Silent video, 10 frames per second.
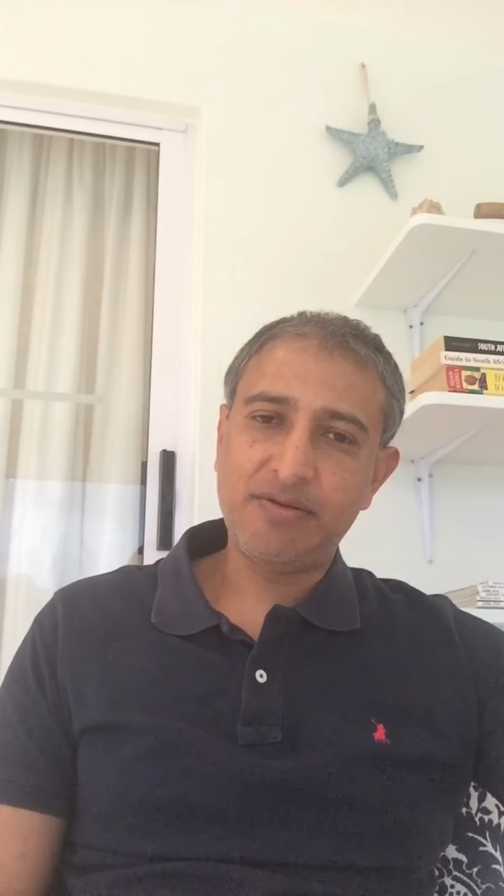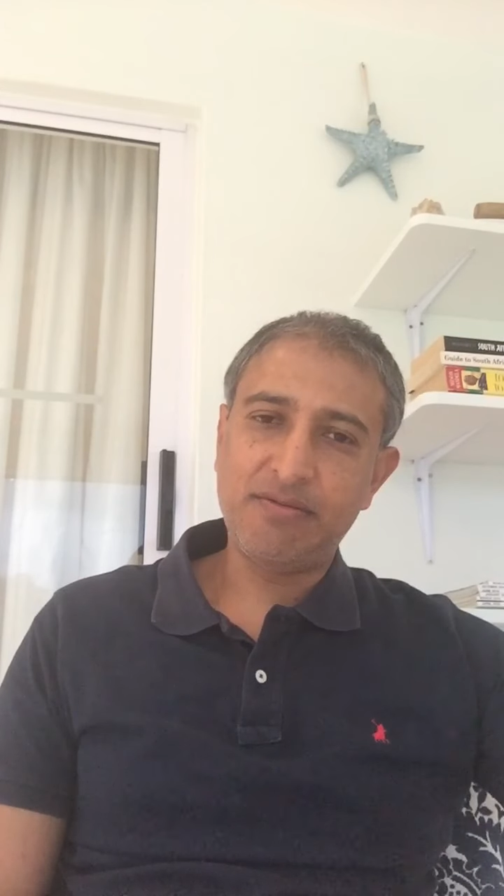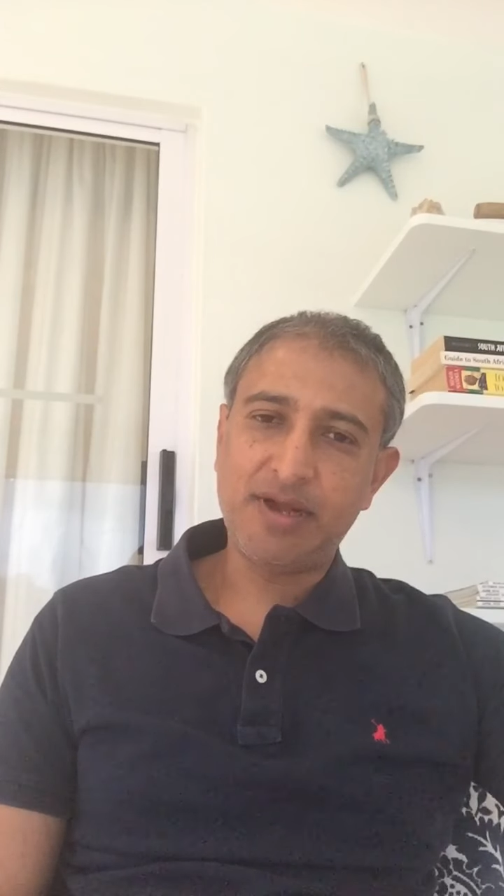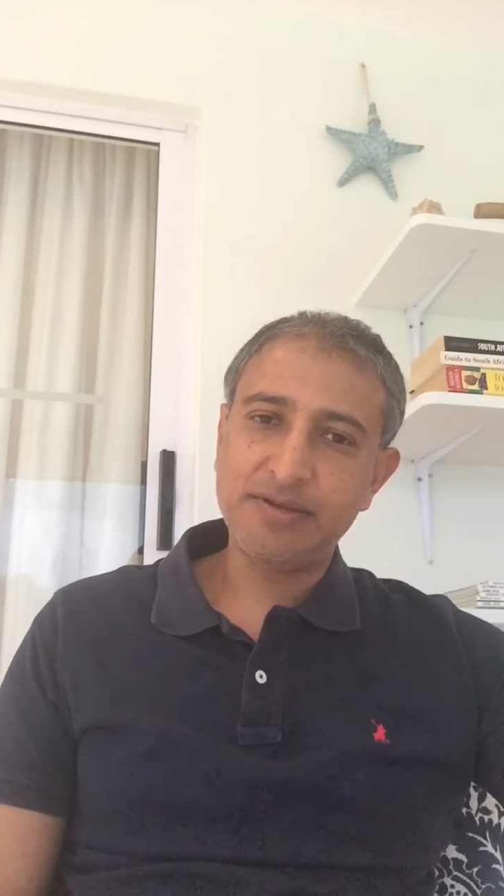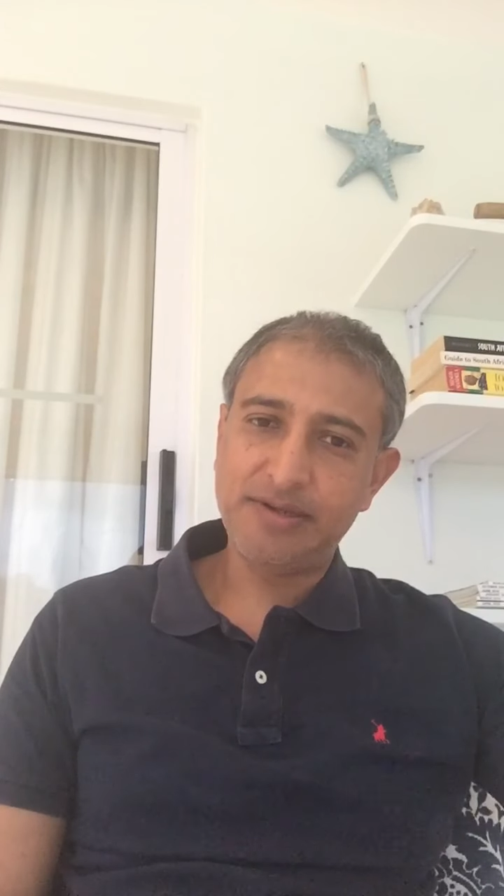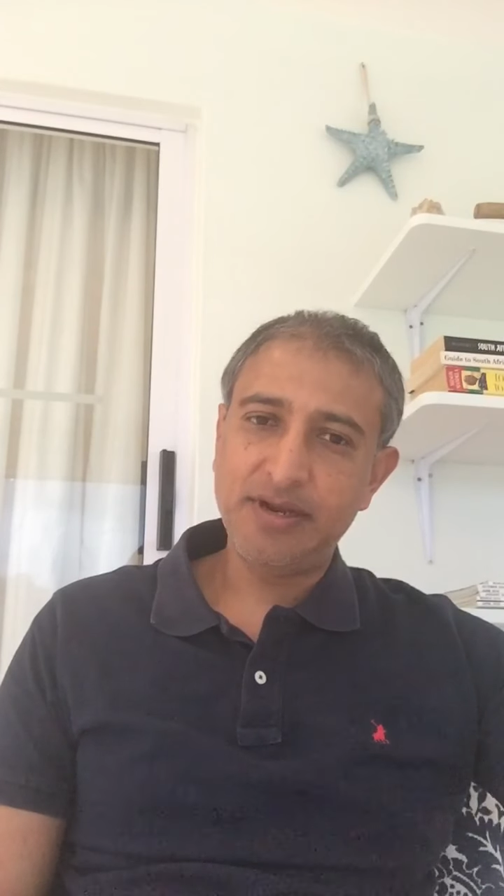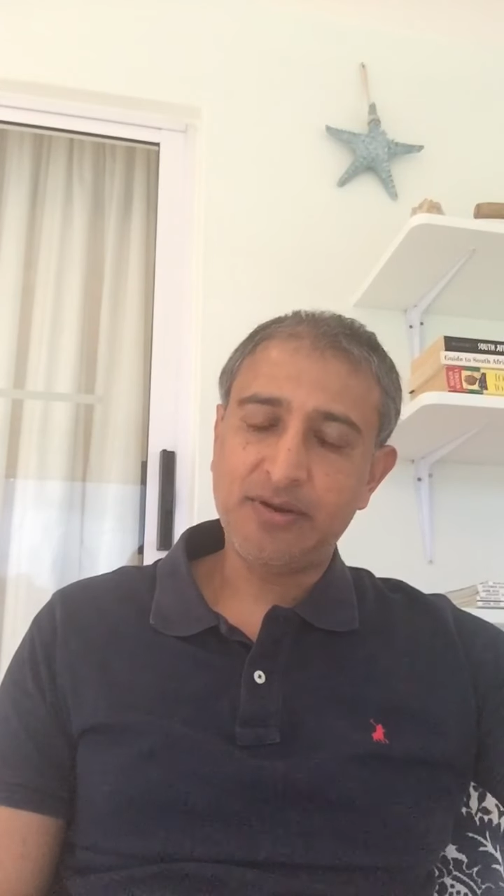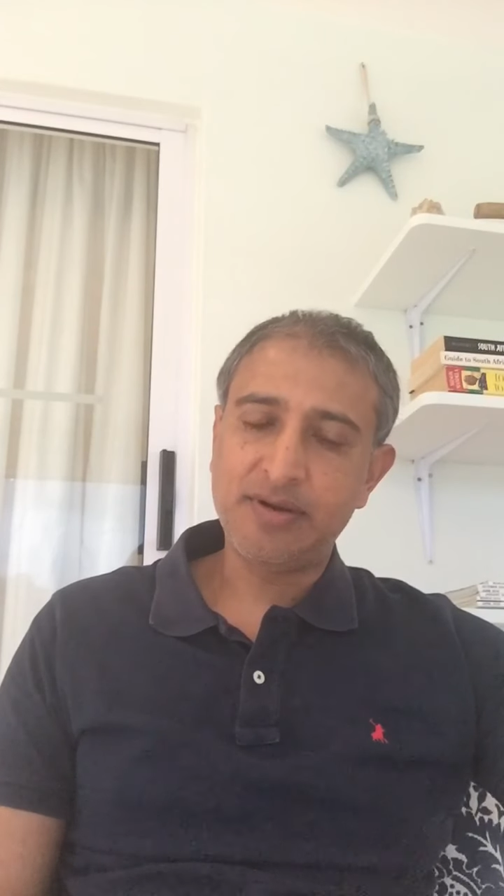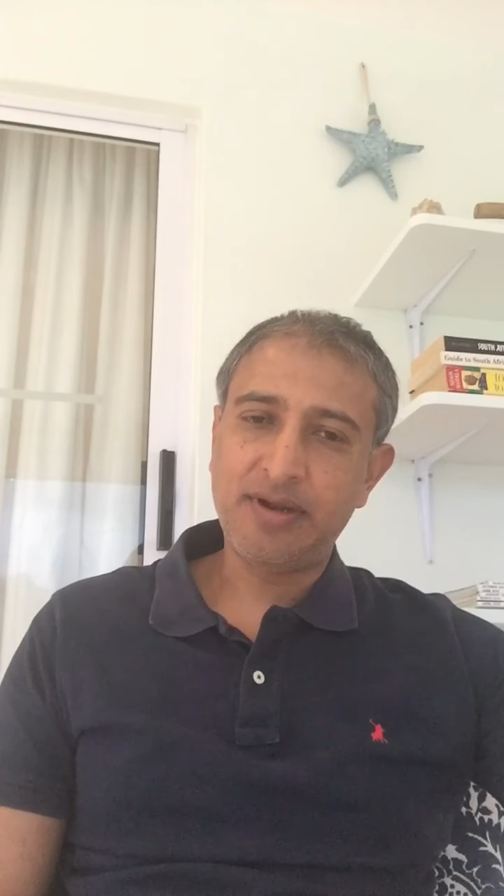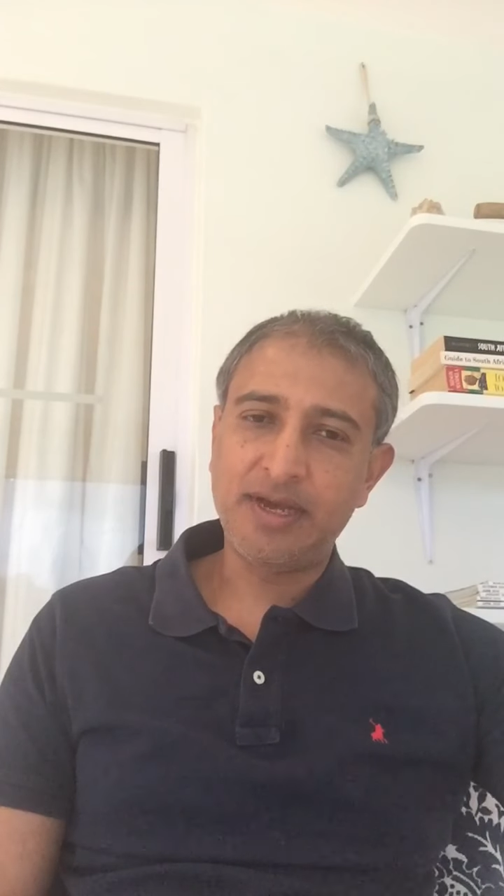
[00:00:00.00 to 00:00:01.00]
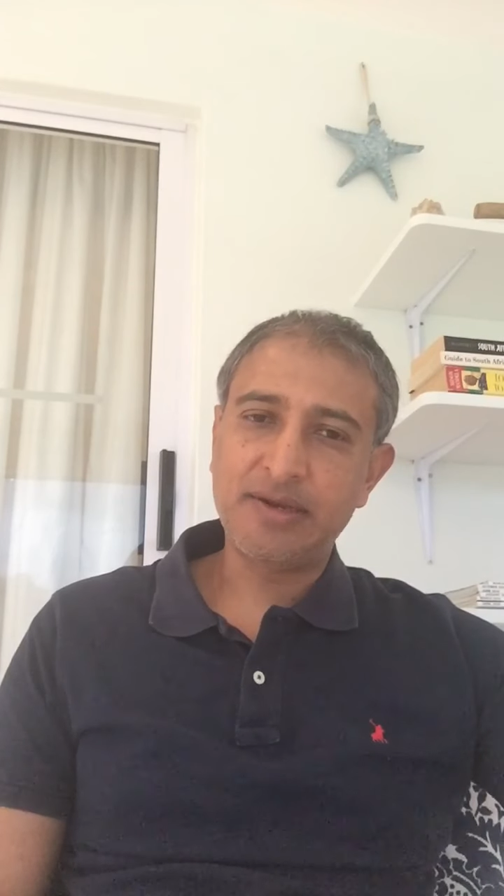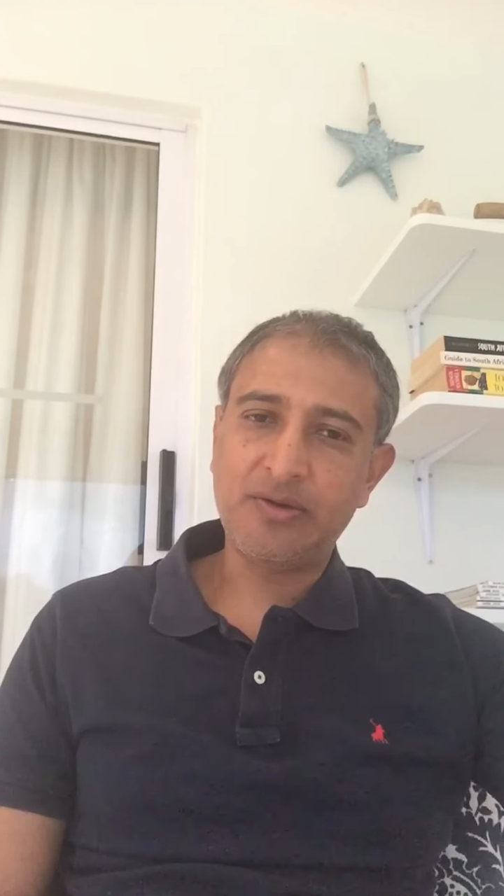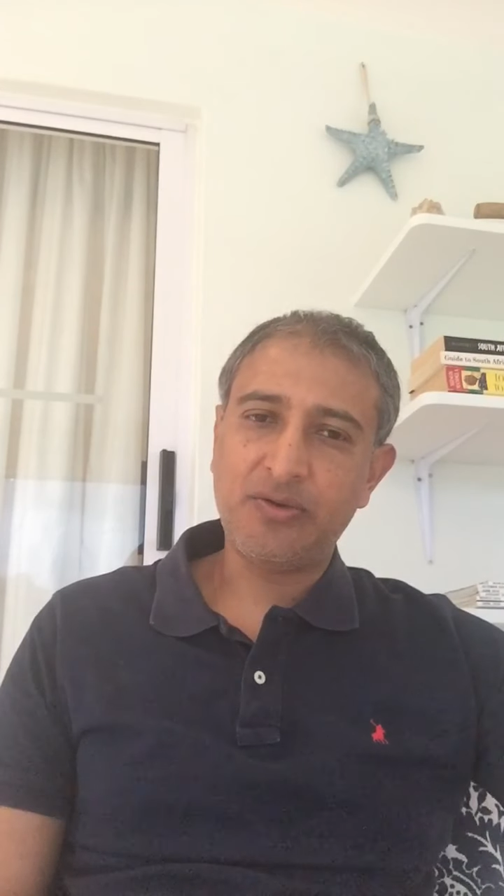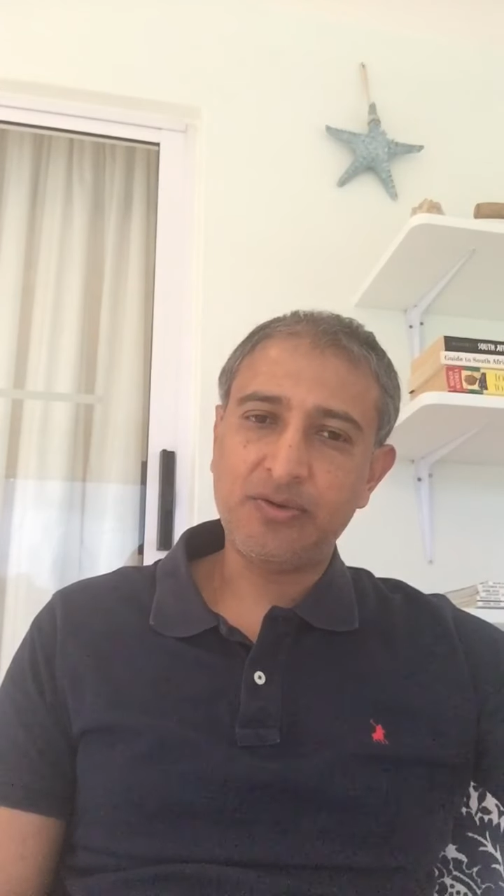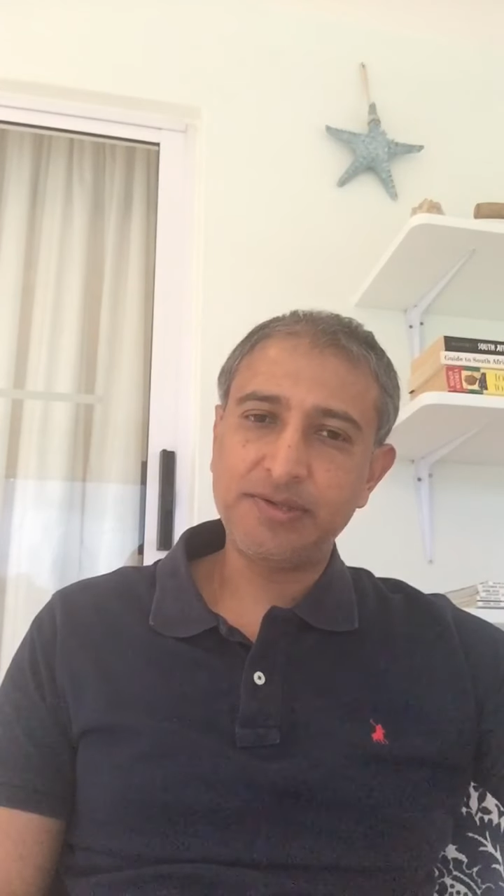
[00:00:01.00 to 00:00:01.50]
largely online
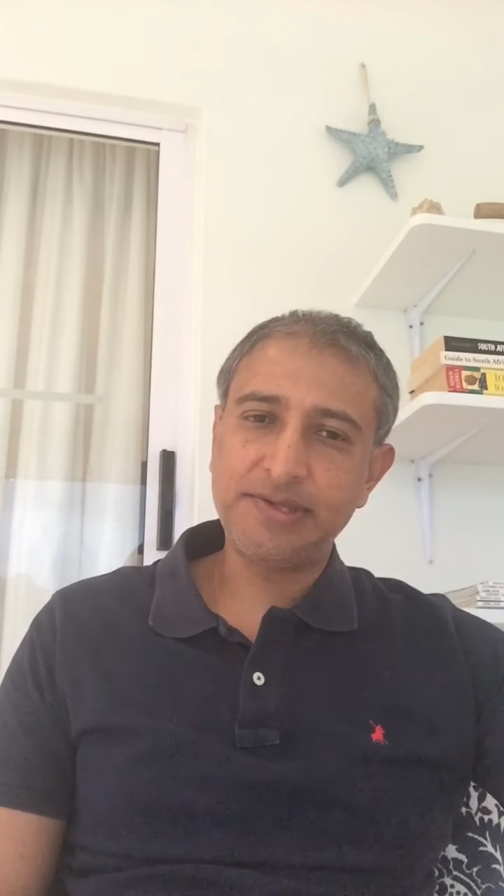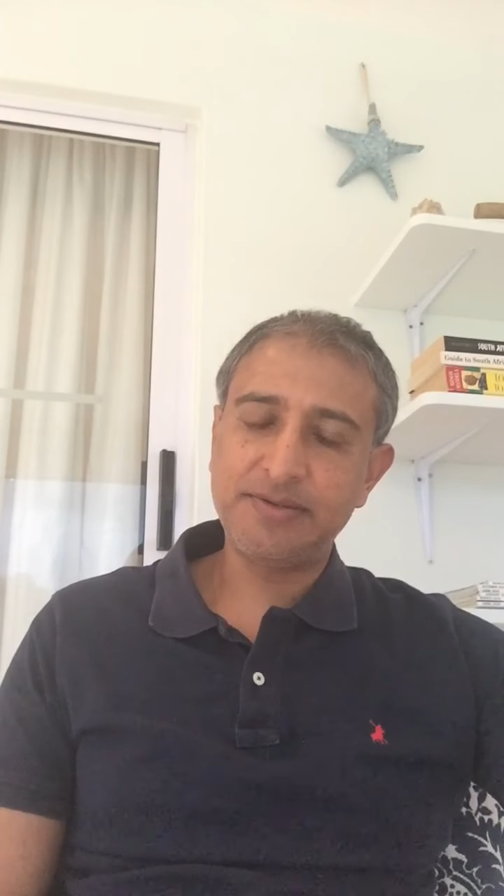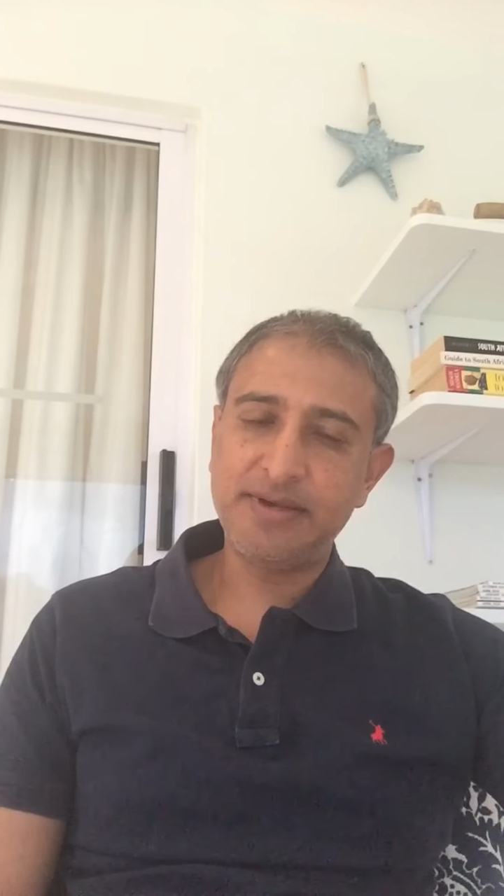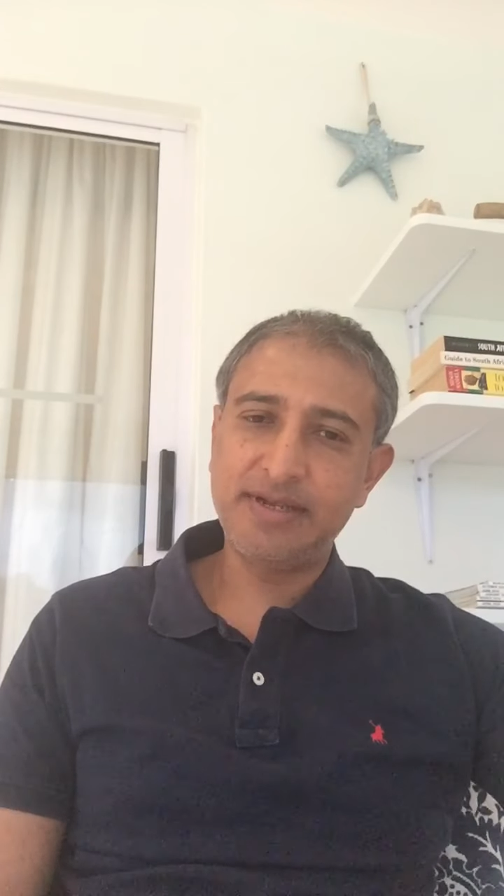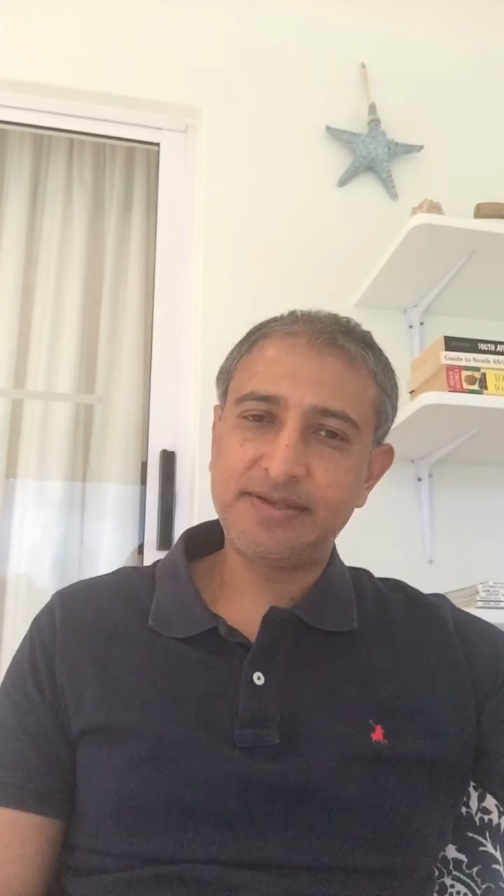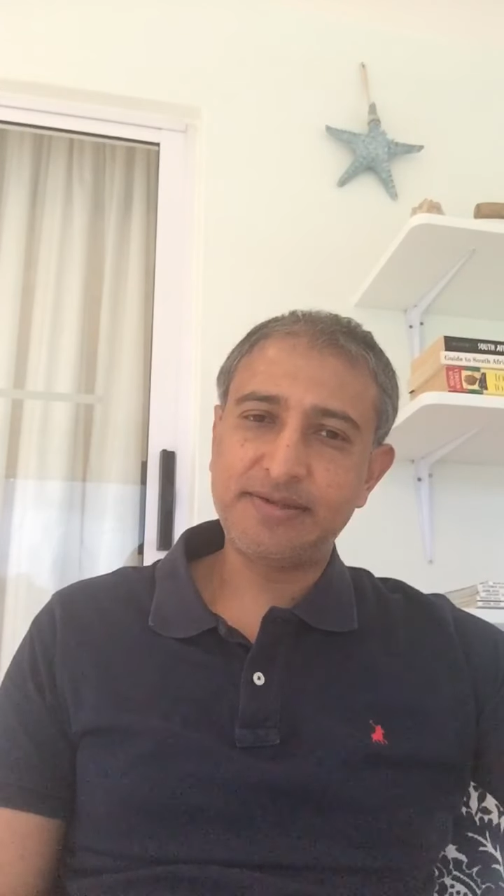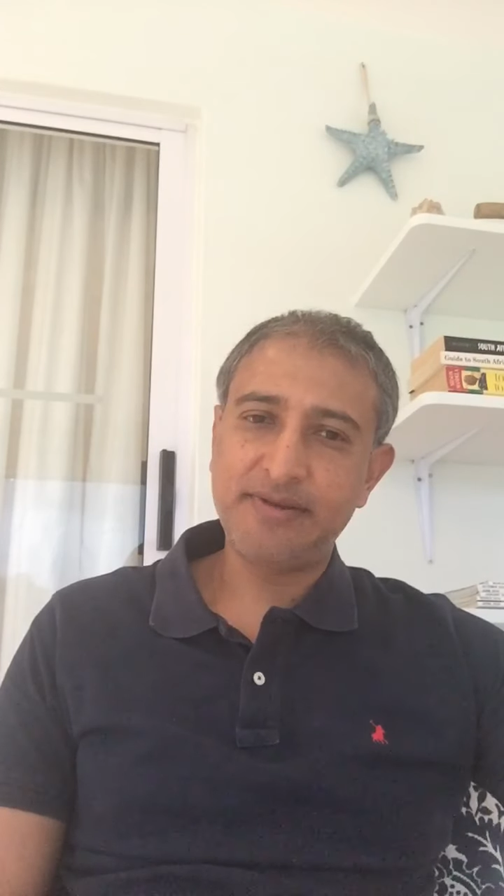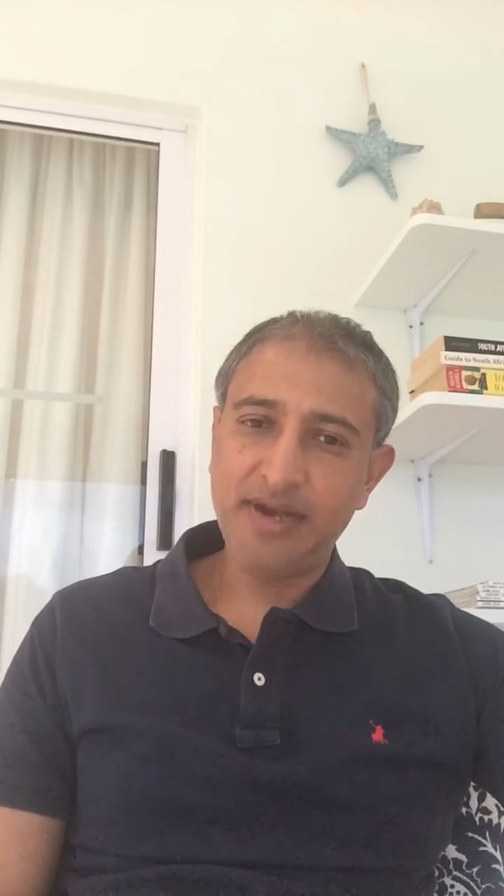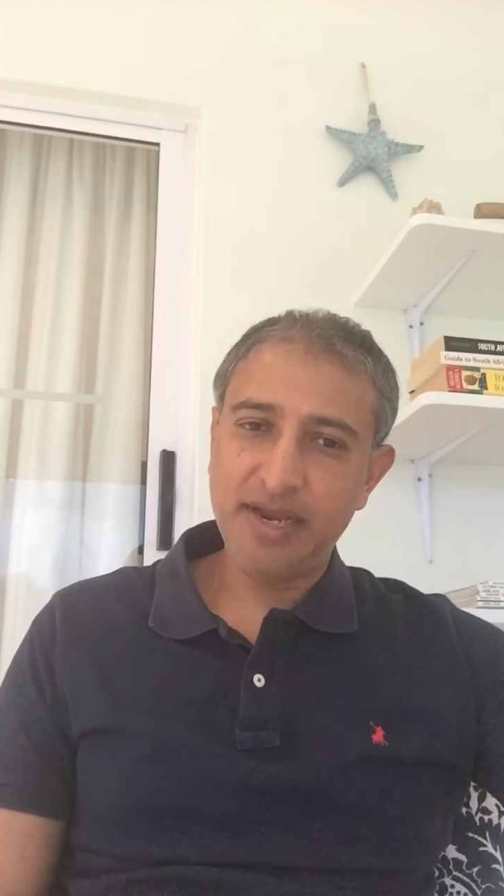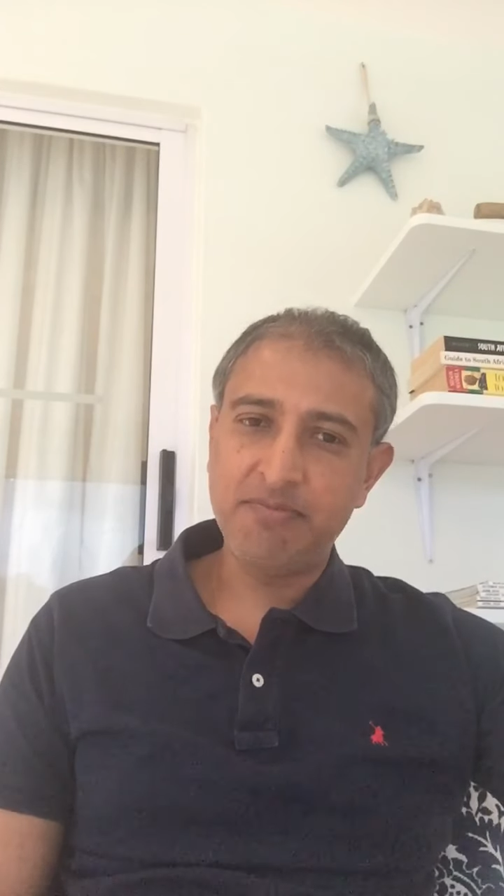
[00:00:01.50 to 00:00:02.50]
course, so it's really